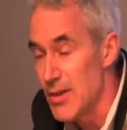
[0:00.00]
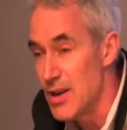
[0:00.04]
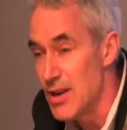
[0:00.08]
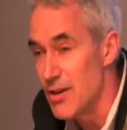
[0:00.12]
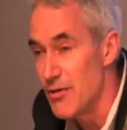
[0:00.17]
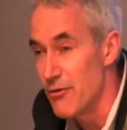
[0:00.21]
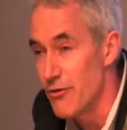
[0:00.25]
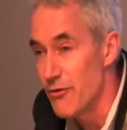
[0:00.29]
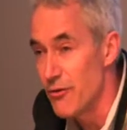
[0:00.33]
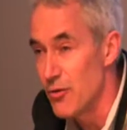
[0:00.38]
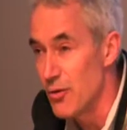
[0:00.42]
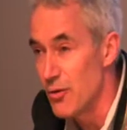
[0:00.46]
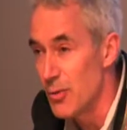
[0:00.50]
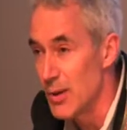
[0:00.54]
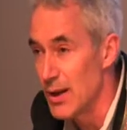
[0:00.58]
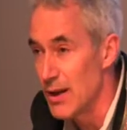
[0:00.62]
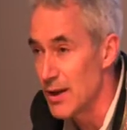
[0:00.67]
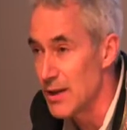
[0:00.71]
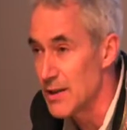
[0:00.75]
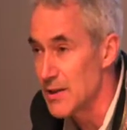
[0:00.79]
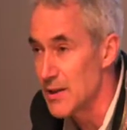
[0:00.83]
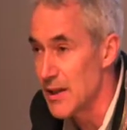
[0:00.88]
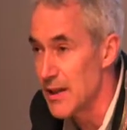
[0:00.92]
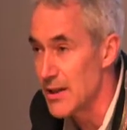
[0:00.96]

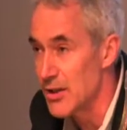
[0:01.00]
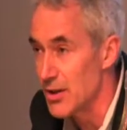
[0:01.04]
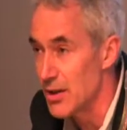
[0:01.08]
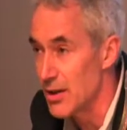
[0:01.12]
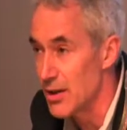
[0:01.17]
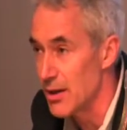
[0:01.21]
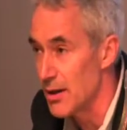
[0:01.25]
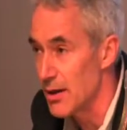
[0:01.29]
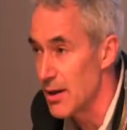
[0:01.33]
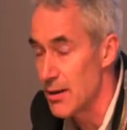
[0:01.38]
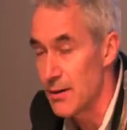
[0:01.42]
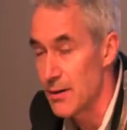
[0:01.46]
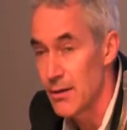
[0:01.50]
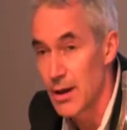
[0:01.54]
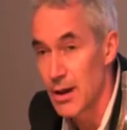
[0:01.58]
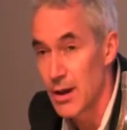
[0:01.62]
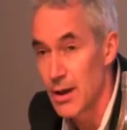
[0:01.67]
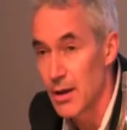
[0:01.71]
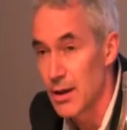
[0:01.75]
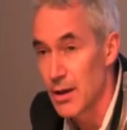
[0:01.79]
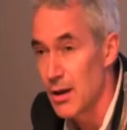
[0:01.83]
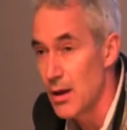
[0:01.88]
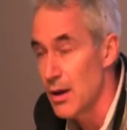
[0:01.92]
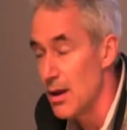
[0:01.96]
informalization, and I
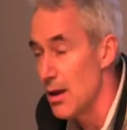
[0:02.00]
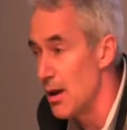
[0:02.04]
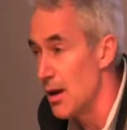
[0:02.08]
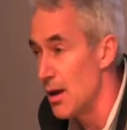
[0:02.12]
think